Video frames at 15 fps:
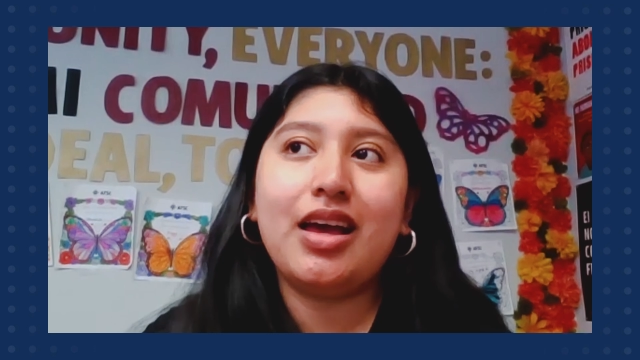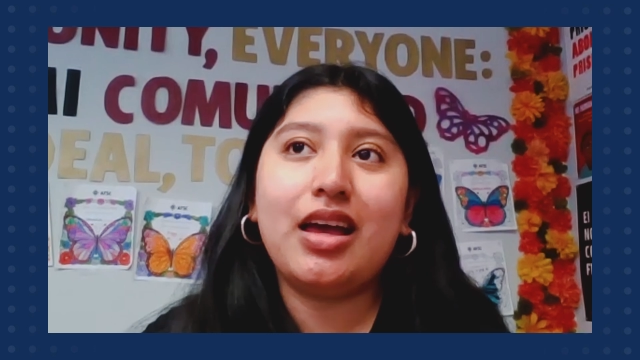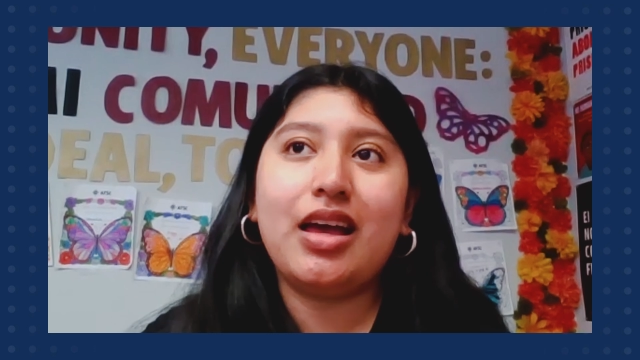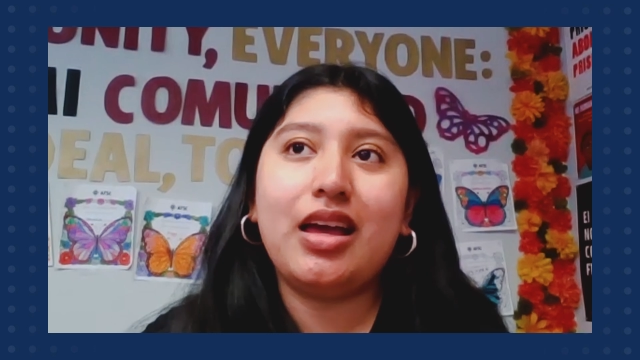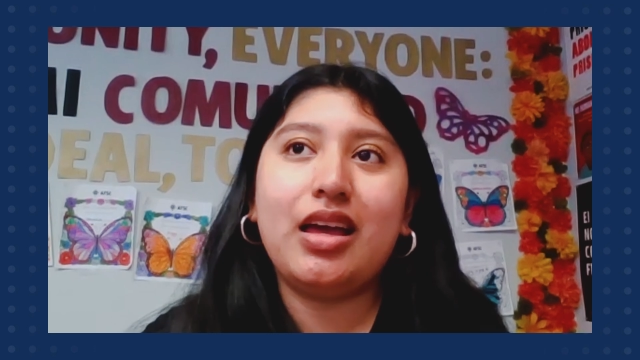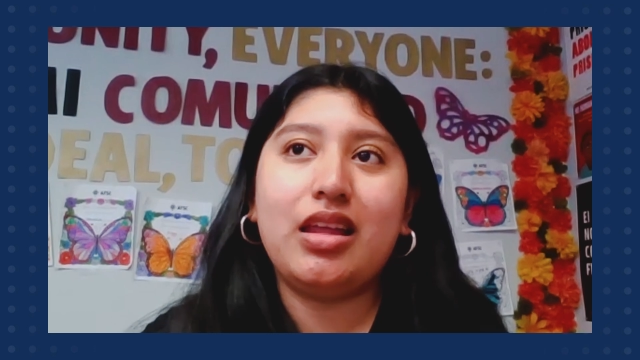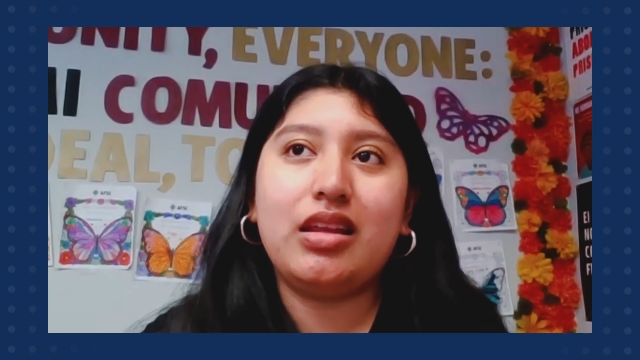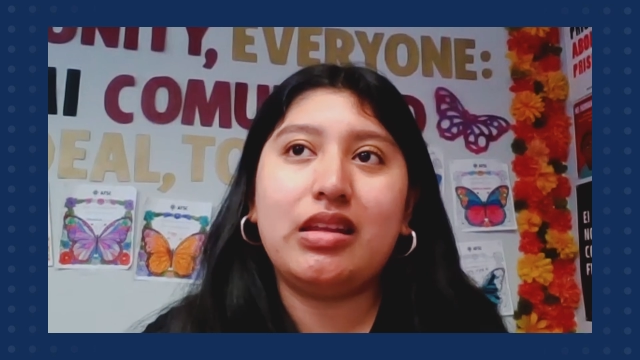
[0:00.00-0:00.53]

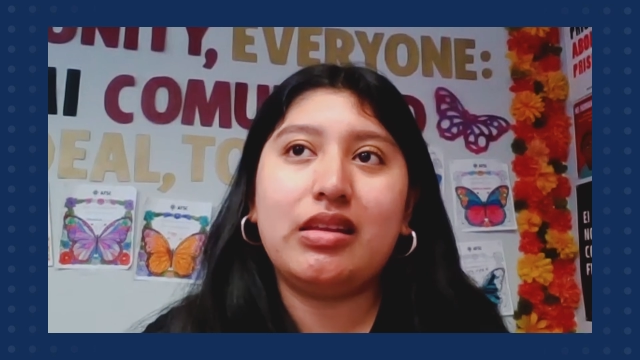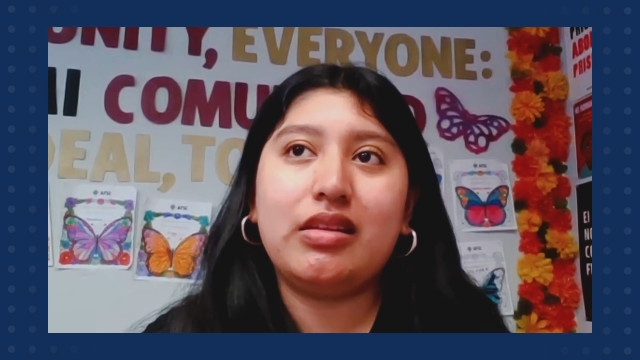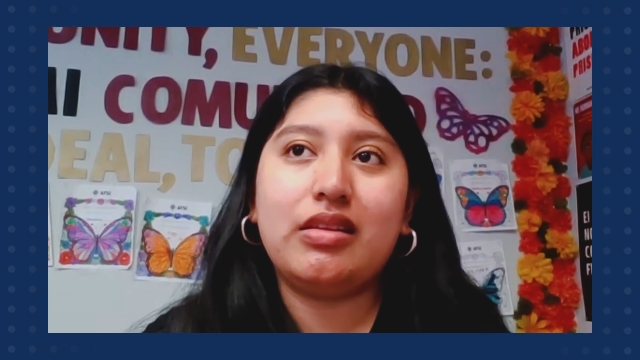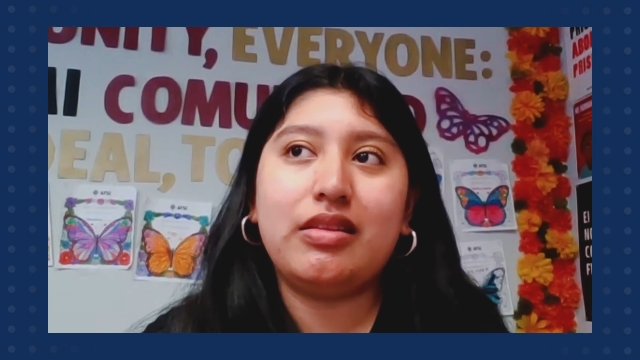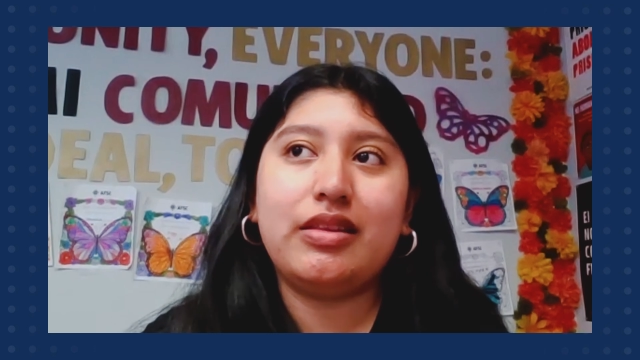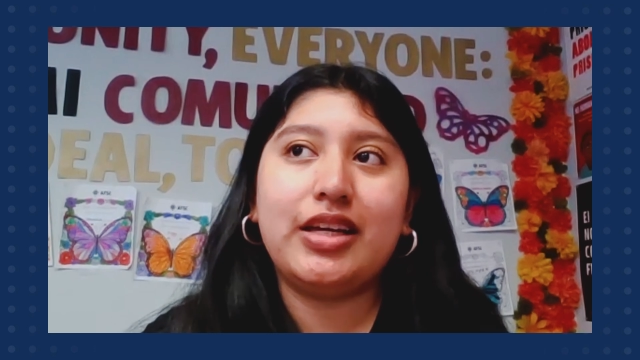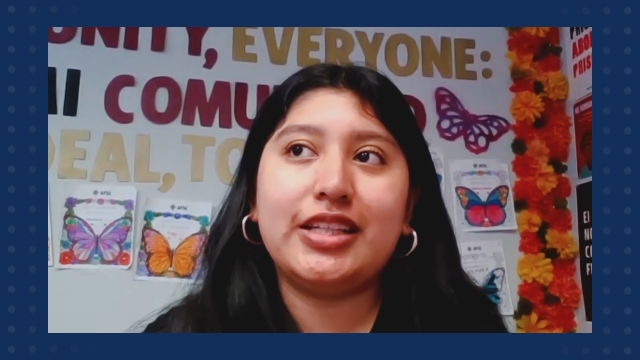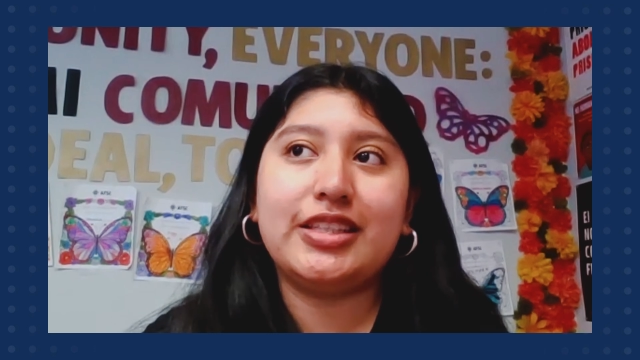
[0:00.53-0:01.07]
And
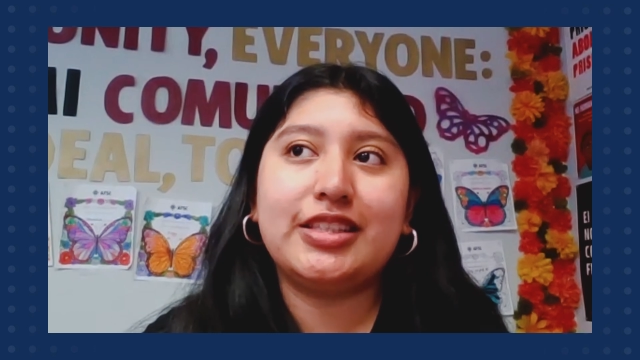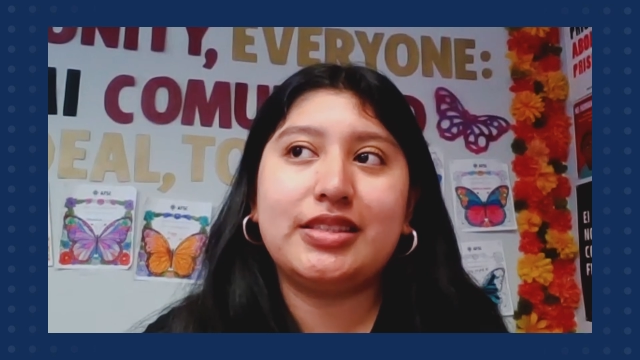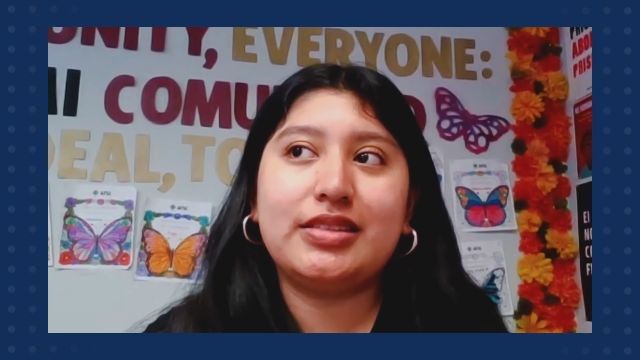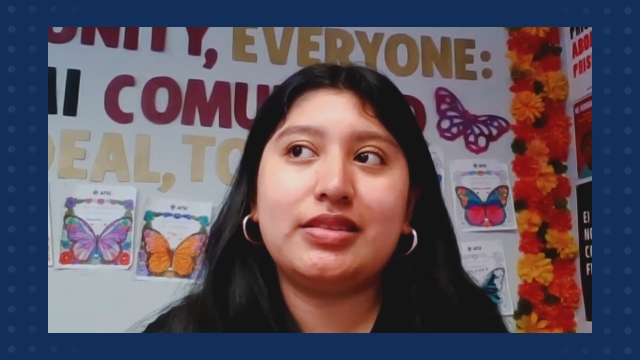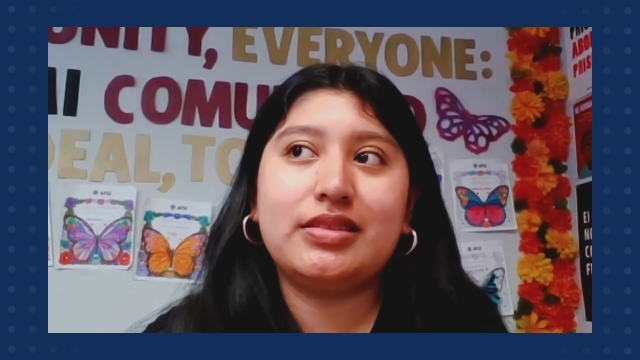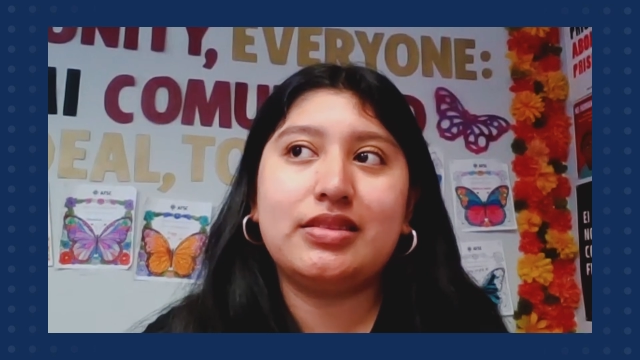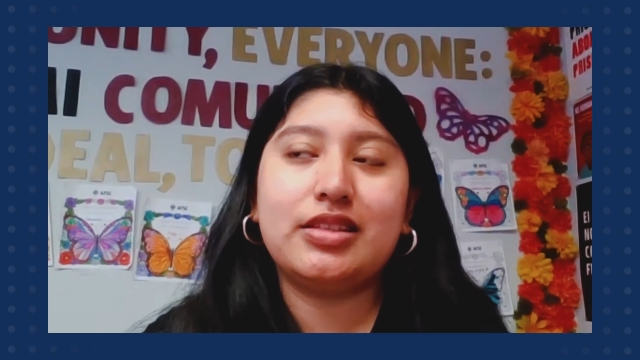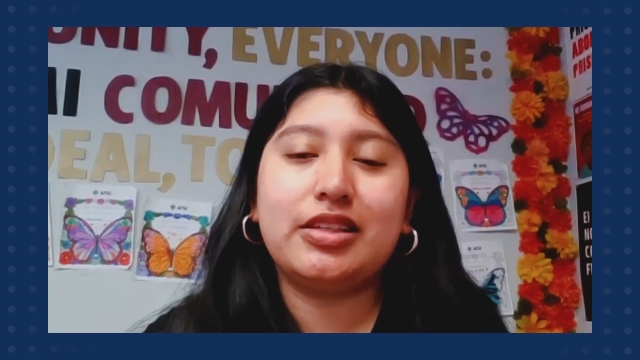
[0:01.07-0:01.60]
that's
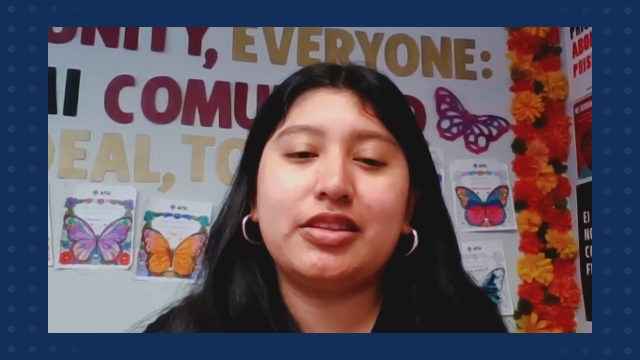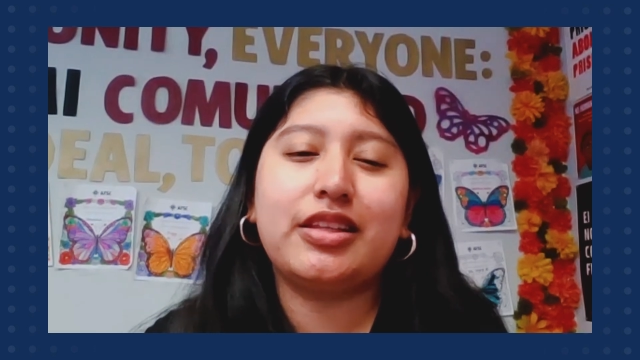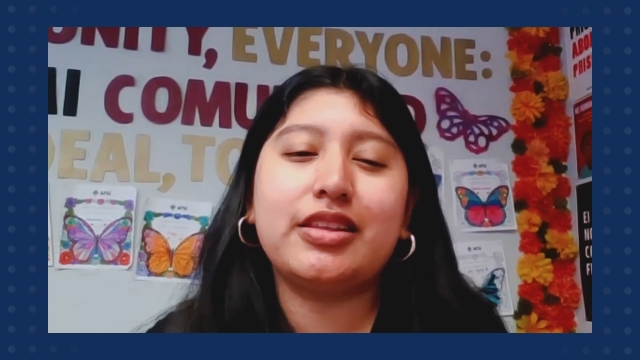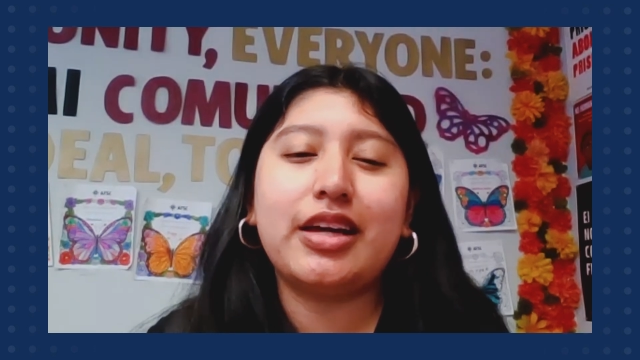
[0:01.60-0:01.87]
something